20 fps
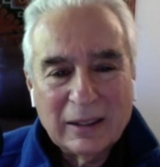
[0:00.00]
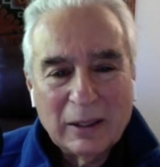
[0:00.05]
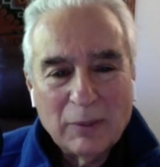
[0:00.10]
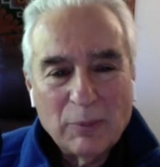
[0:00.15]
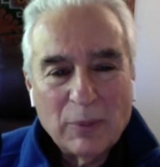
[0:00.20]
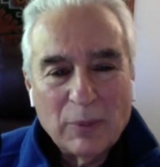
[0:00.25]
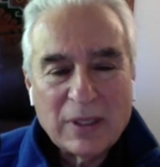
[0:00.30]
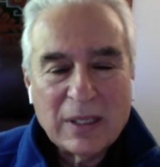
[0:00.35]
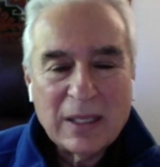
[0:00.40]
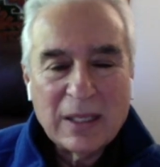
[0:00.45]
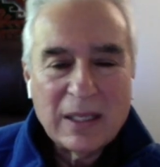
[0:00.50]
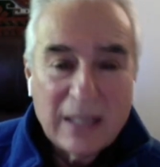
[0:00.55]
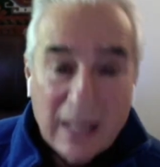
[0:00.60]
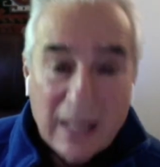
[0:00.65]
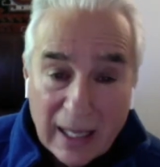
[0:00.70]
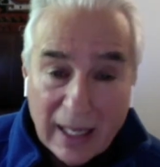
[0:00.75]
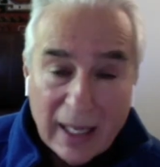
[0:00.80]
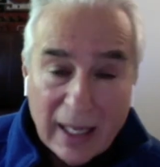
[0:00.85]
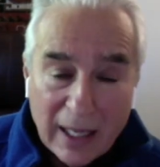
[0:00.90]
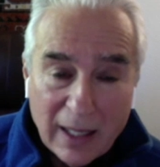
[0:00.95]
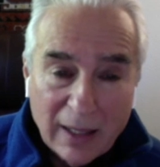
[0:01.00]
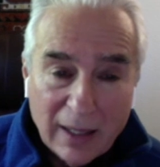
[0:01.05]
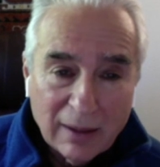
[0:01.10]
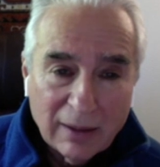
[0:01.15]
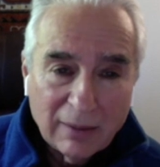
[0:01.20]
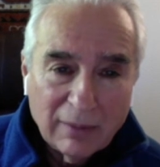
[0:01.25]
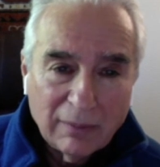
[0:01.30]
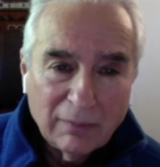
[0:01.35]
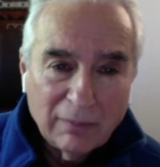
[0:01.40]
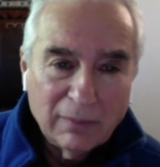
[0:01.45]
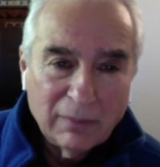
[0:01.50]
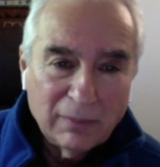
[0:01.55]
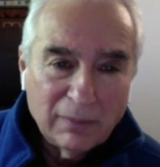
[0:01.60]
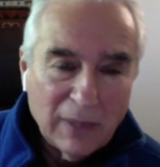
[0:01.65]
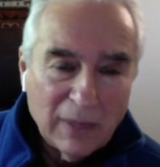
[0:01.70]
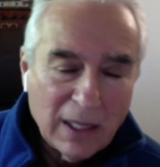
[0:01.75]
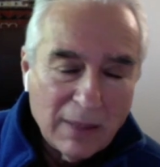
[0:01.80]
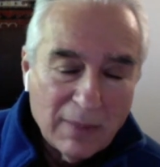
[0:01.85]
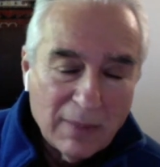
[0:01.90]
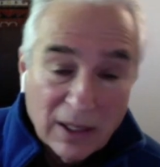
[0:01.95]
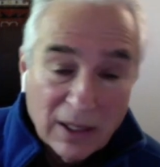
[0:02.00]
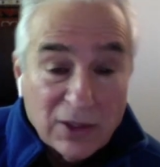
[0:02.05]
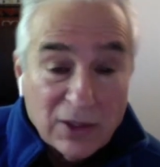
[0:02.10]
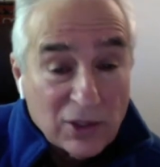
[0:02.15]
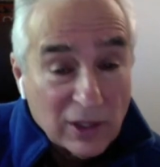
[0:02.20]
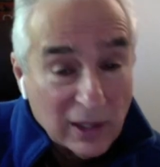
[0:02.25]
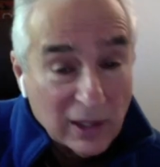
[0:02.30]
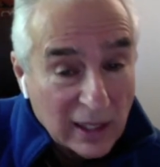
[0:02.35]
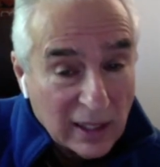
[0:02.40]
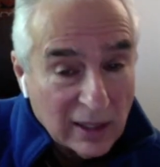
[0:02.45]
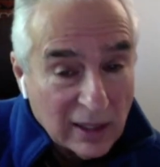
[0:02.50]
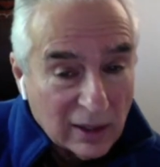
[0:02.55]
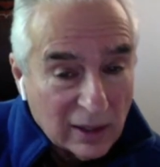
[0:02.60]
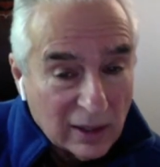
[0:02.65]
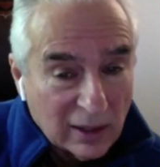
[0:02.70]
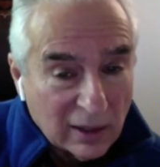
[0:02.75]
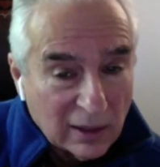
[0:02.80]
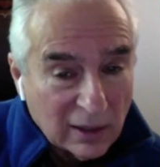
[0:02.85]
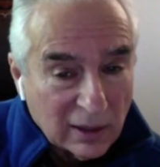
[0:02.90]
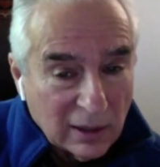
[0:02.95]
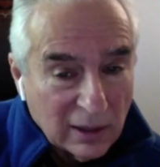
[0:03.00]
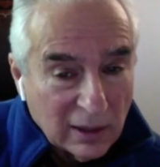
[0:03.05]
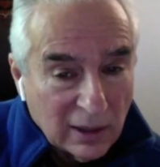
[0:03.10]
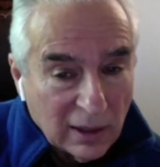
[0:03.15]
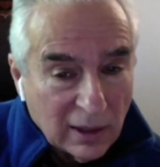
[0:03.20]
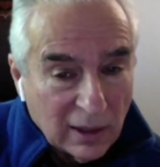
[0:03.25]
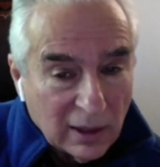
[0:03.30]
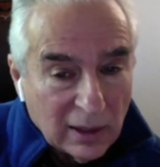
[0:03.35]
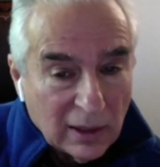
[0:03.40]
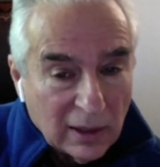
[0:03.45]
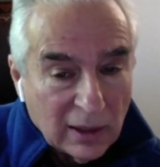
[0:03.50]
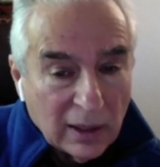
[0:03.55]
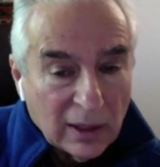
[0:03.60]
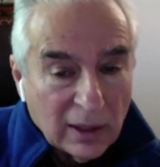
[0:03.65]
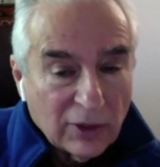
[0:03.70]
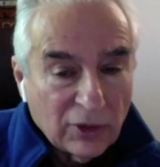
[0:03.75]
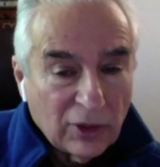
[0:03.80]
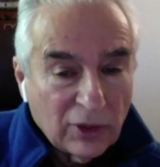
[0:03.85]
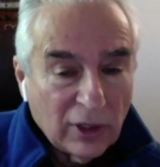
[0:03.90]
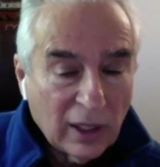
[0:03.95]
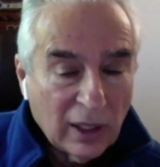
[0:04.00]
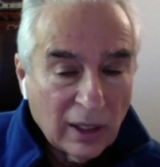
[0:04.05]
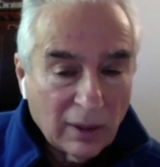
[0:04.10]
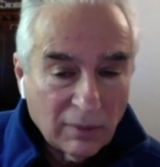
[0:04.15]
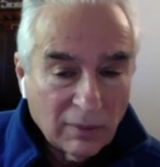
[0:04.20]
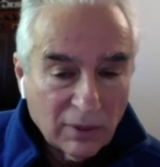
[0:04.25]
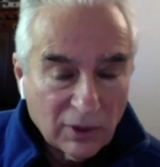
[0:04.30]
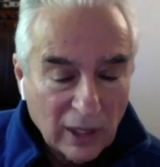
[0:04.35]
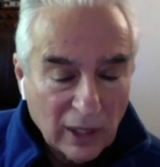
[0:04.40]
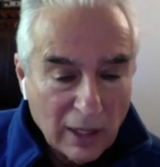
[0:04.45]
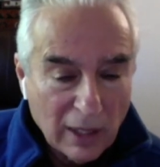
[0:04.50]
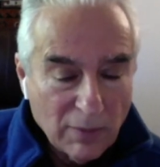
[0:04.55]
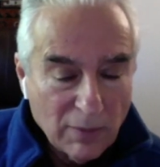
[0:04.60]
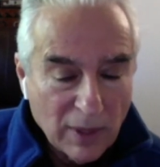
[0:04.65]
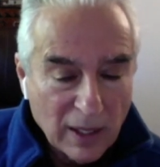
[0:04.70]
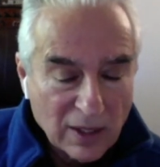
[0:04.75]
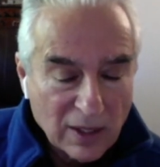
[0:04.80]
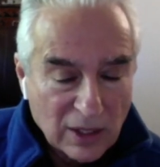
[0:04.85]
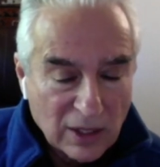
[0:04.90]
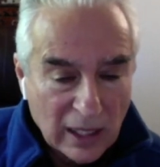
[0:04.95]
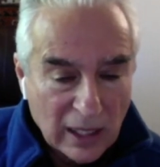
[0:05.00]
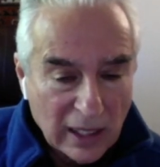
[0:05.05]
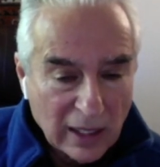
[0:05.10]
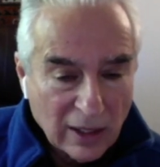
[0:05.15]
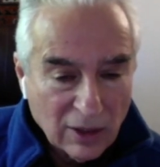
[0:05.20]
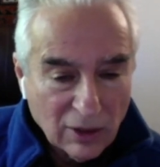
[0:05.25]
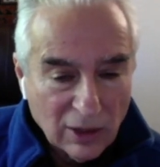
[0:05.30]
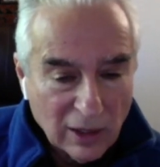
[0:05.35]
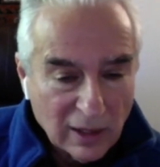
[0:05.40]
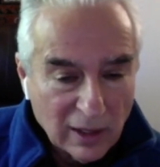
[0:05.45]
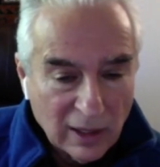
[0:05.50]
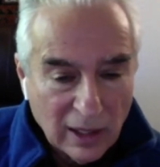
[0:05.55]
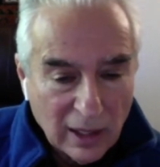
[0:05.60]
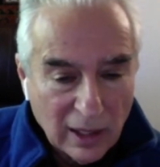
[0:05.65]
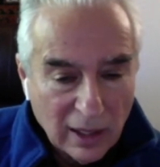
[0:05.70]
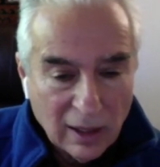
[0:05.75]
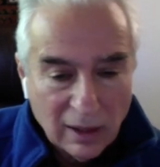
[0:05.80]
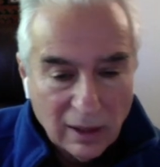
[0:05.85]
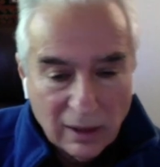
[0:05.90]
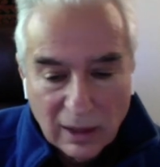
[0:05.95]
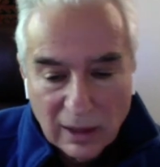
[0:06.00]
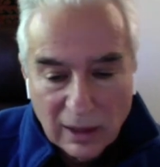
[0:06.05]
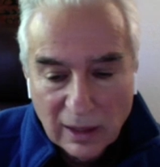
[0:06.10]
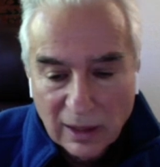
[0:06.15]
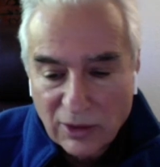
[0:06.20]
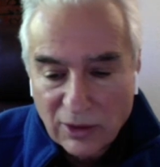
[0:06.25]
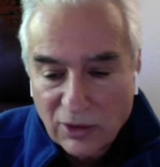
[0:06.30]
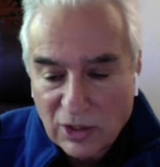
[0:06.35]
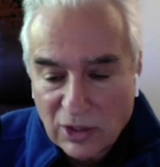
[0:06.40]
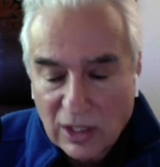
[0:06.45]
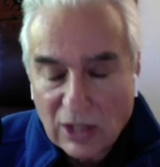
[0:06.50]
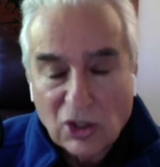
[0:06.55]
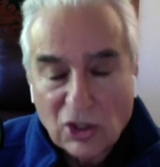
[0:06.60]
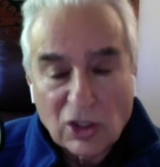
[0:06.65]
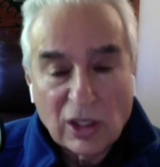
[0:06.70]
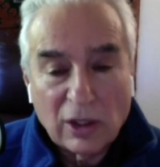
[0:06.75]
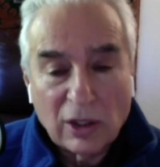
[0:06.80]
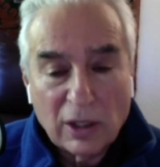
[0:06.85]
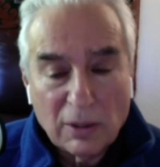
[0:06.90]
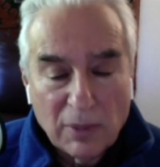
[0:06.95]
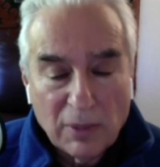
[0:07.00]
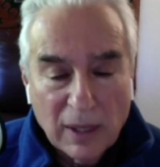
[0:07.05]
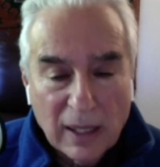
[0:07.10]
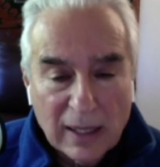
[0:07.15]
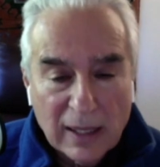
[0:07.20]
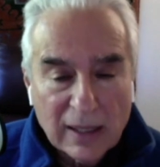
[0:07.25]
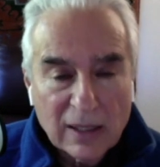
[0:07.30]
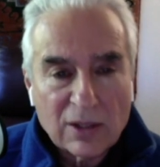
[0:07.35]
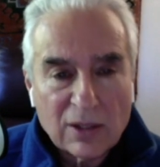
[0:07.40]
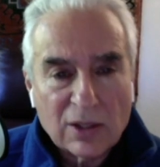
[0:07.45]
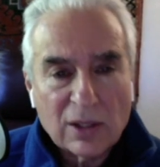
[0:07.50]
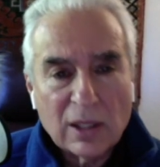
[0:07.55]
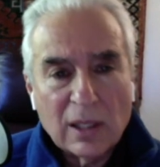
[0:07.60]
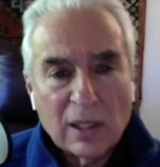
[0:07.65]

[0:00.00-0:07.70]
But today, many months later, sitting side by side on stationary bikes,